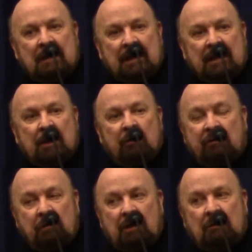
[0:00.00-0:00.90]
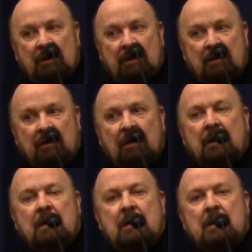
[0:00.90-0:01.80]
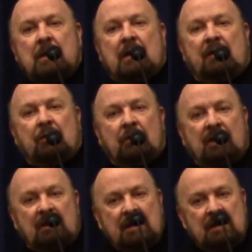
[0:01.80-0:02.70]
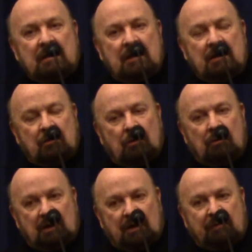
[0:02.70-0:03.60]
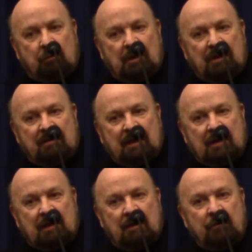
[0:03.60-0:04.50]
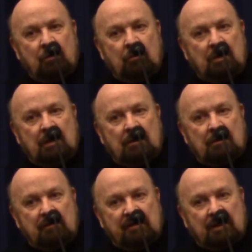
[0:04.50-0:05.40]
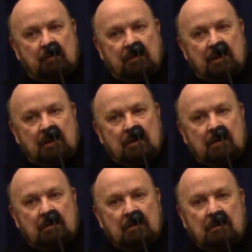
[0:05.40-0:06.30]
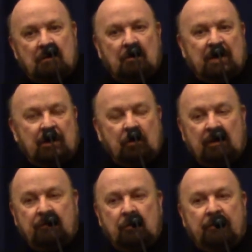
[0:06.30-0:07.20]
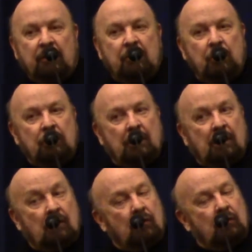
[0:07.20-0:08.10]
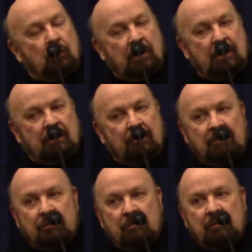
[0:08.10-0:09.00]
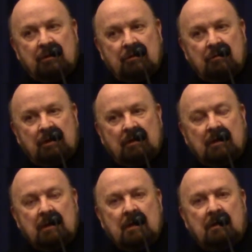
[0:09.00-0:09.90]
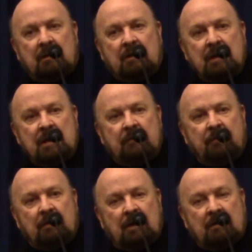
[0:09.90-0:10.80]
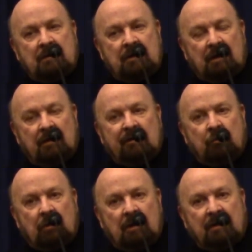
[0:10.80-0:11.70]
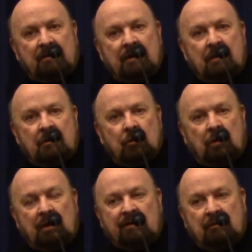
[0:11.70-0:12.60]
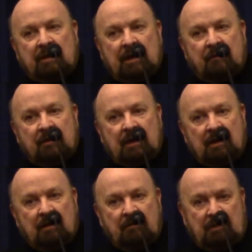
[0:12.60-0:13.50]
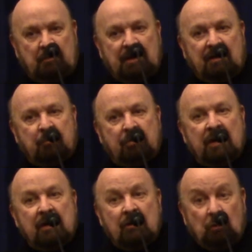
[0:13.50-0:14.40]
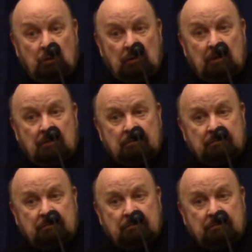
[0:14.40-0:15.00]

And that was really what he did. So the thing that he told us was that if you want to do something, no matter if you're from Utah or where, you can do it. The thing he forgot to tell us was you also have to have the biggest brain in the world.